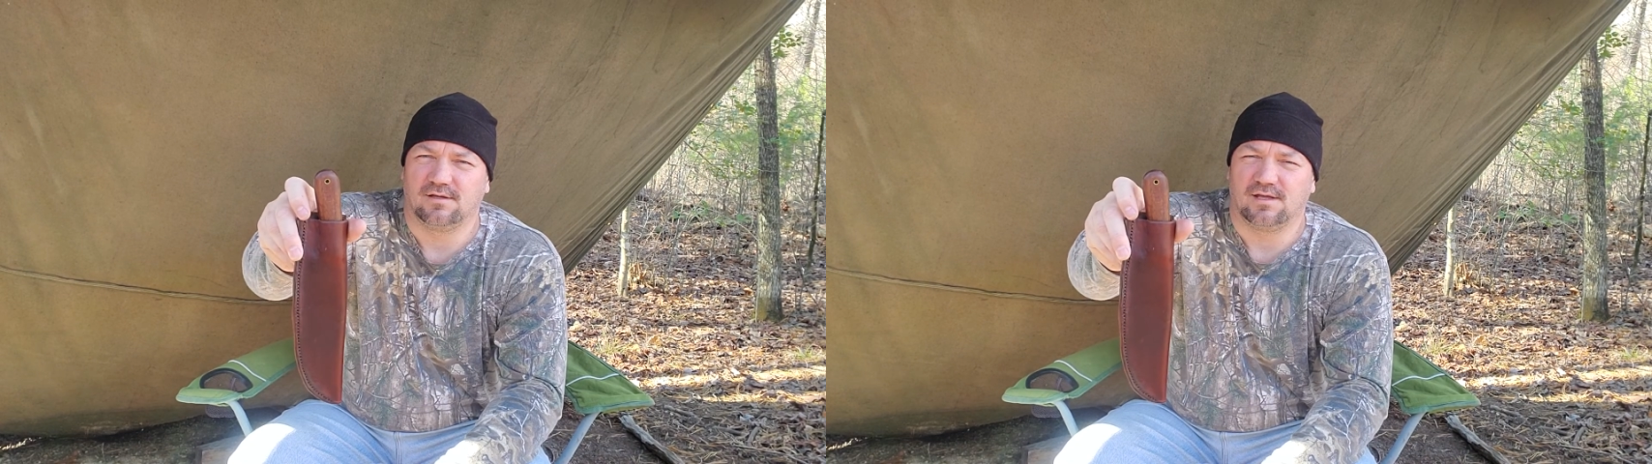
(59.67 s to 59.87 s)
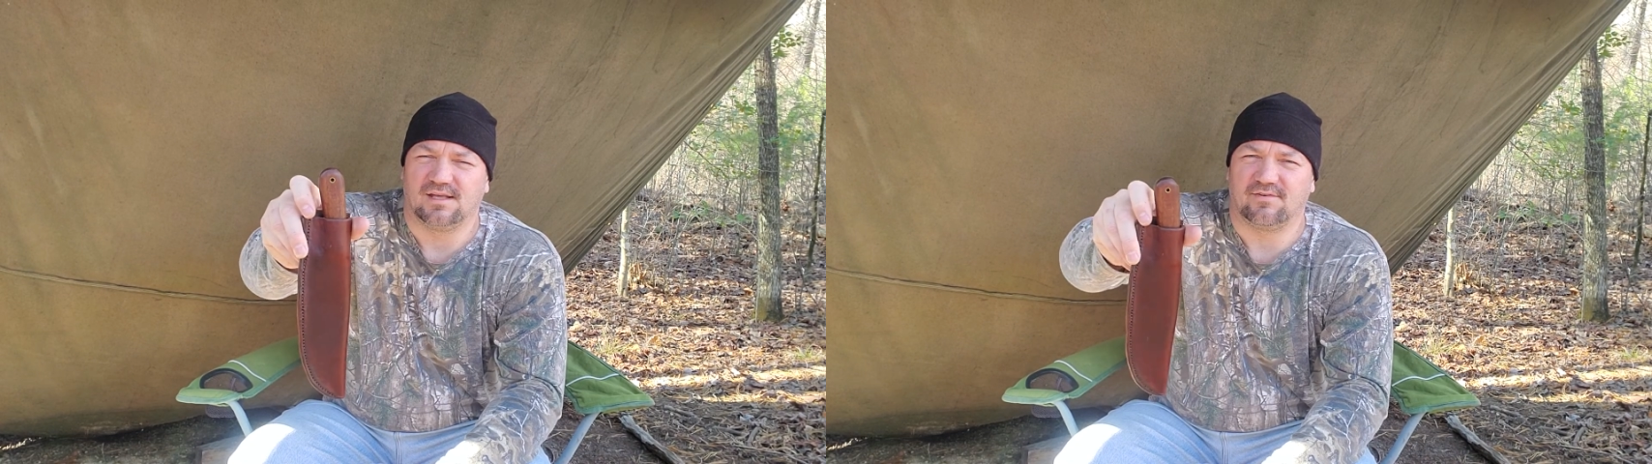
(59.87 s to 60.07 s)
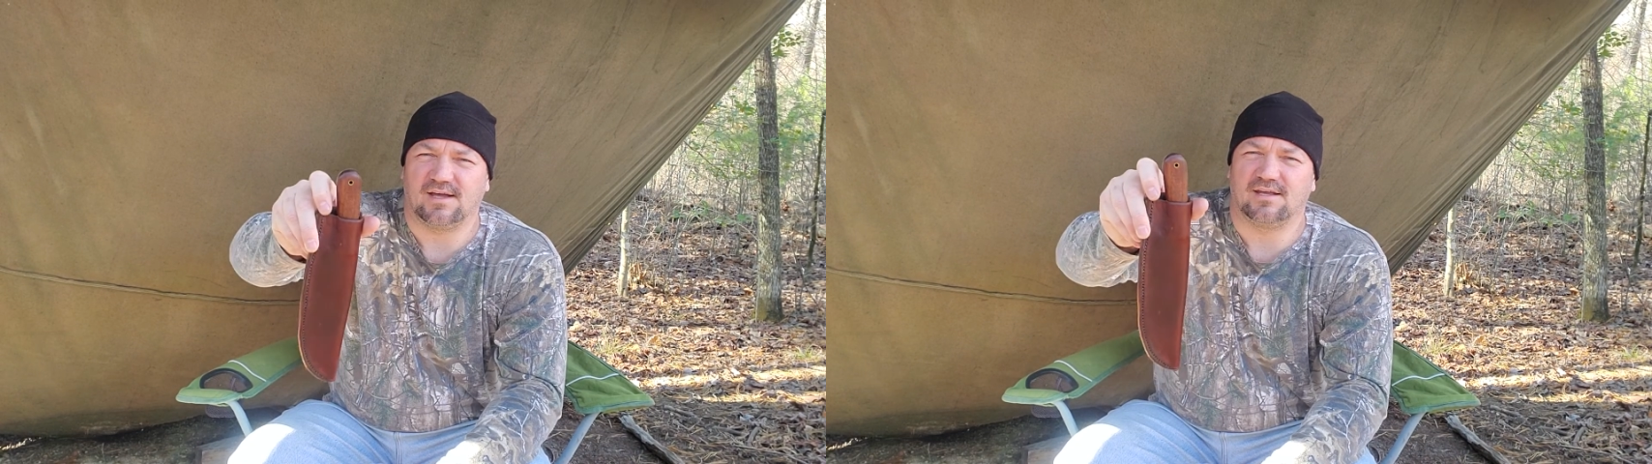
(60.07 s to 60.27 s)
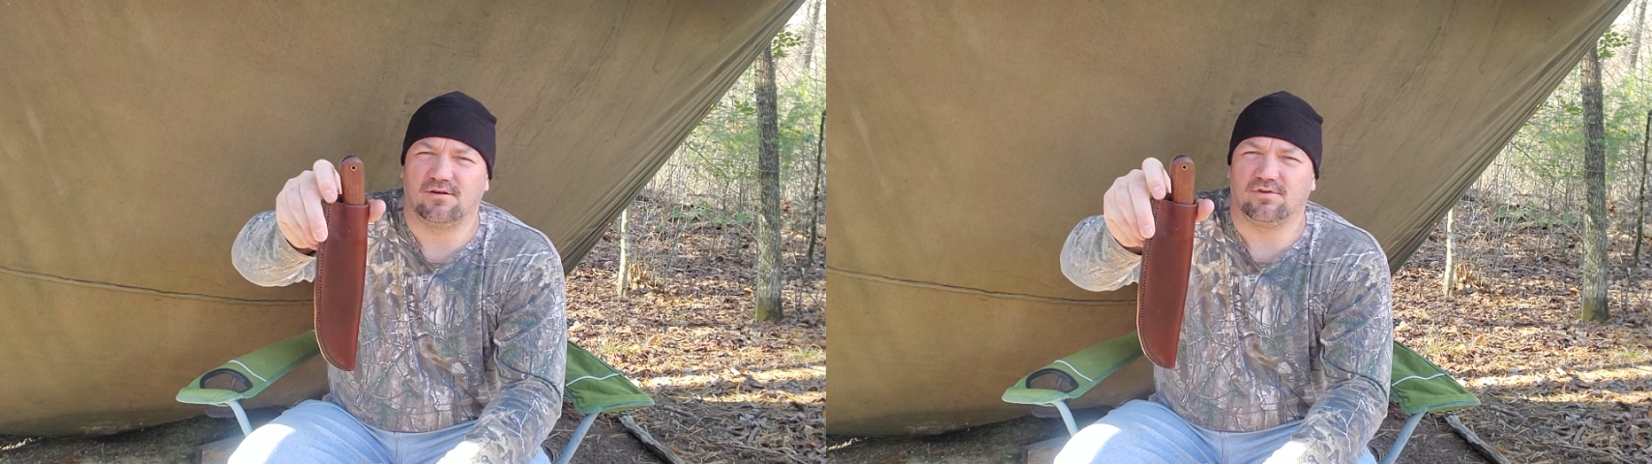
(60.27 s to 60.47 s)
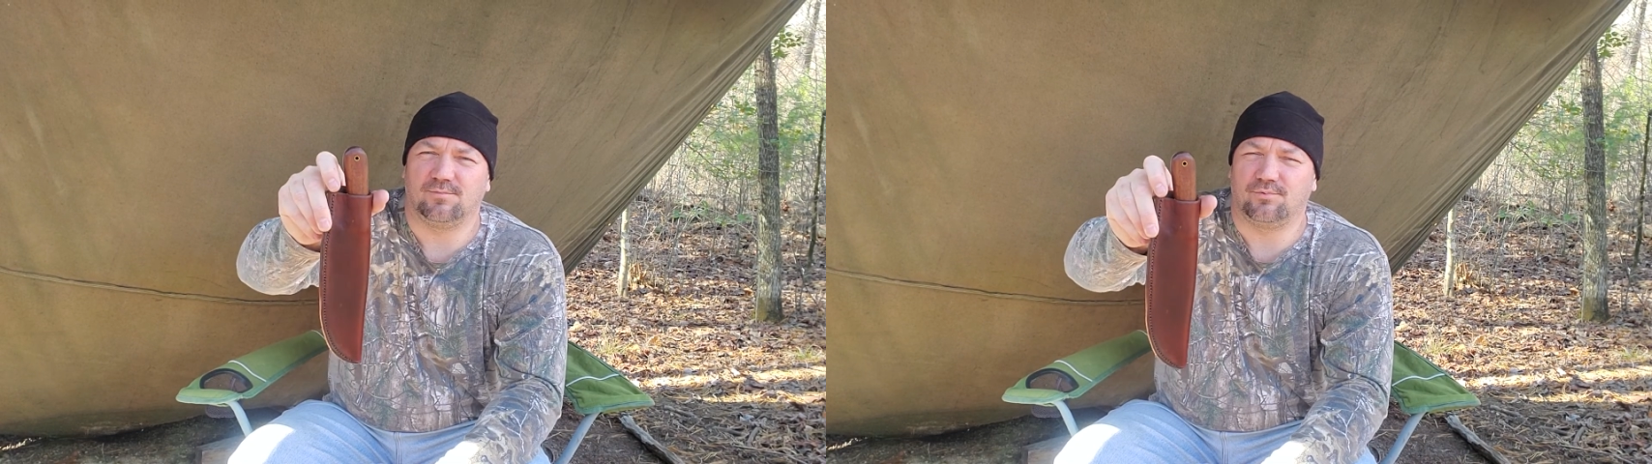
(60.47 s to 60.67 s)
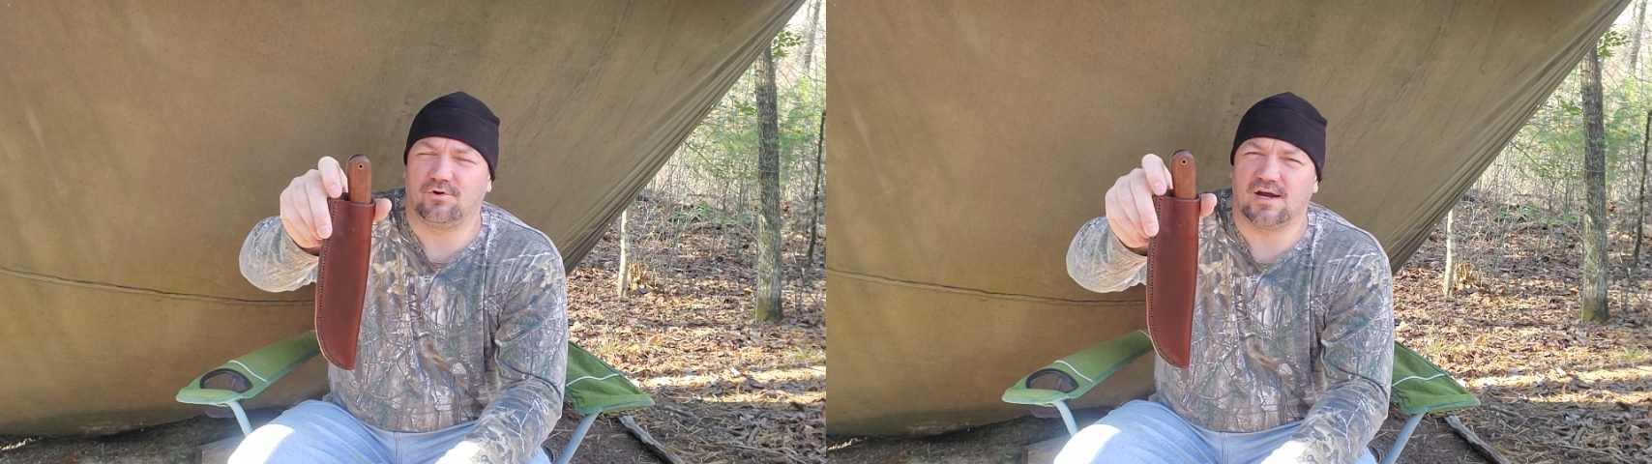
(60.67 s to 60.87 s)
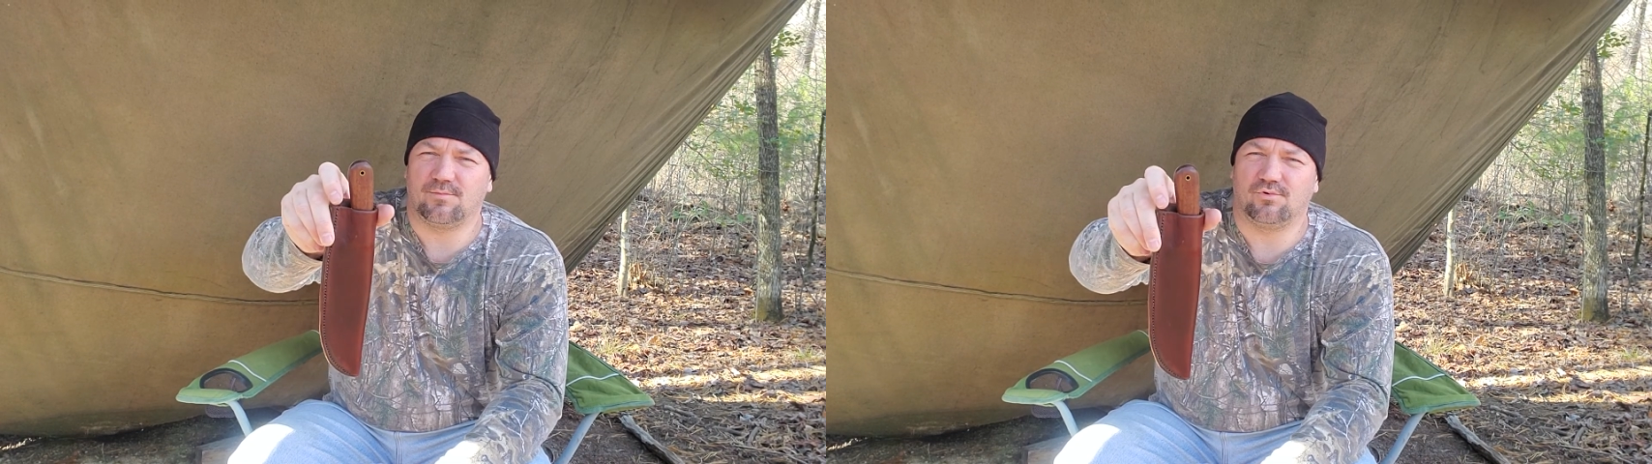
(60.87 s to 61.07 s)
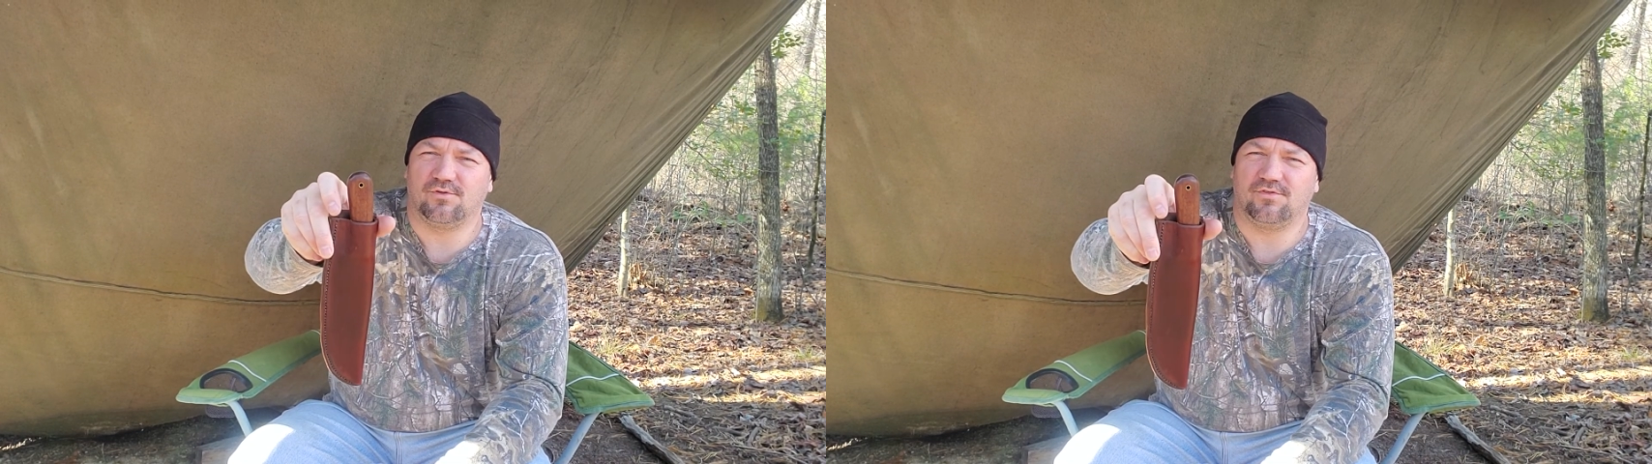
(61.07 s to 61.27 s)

If I could only grab one